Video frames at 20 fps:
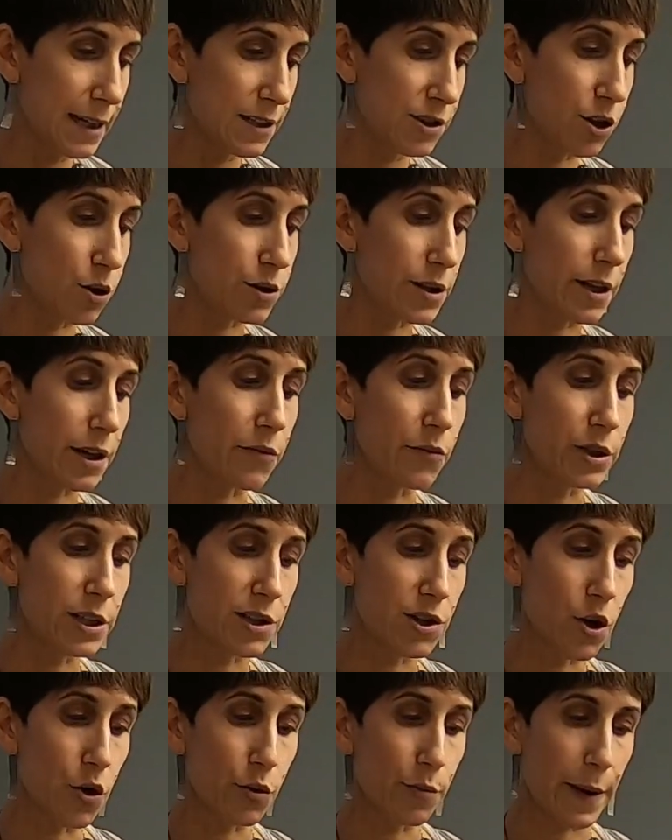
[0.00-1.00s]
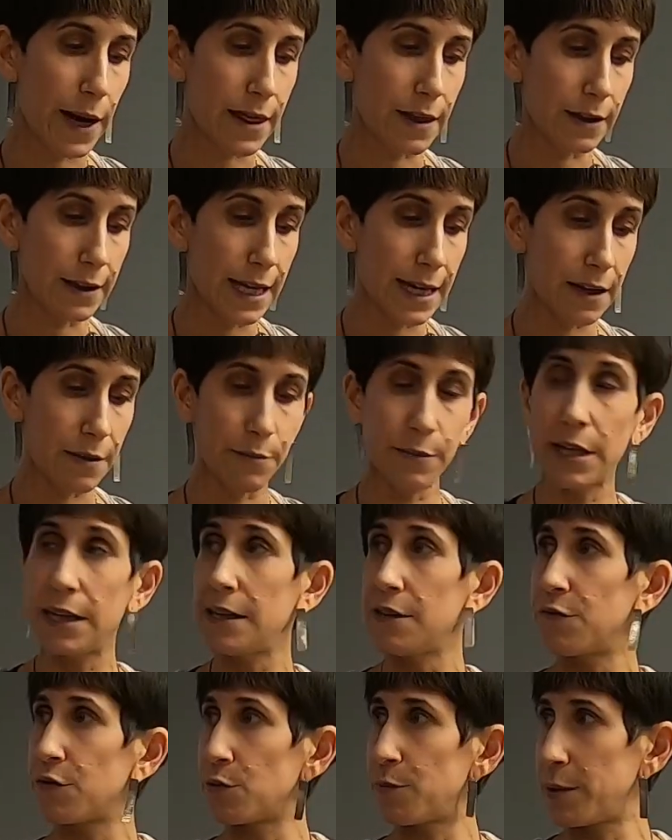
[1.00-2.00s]
shows that it was known by the late
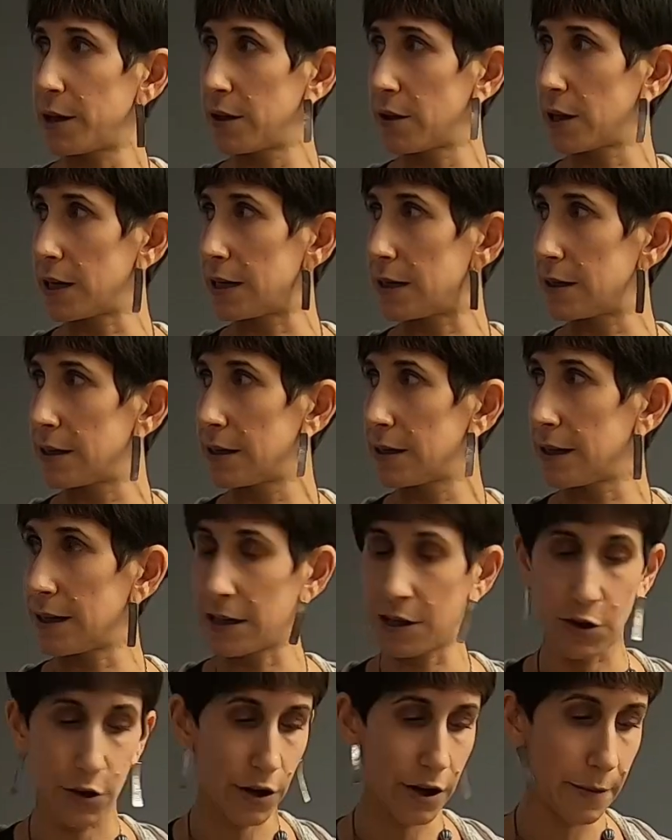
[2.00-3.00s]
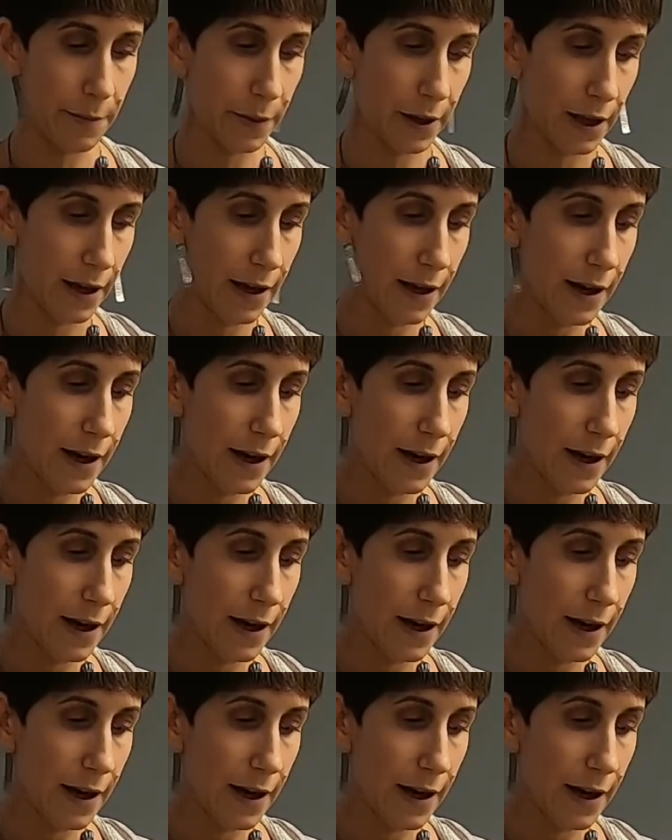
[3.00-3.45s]
medieval period in Europe.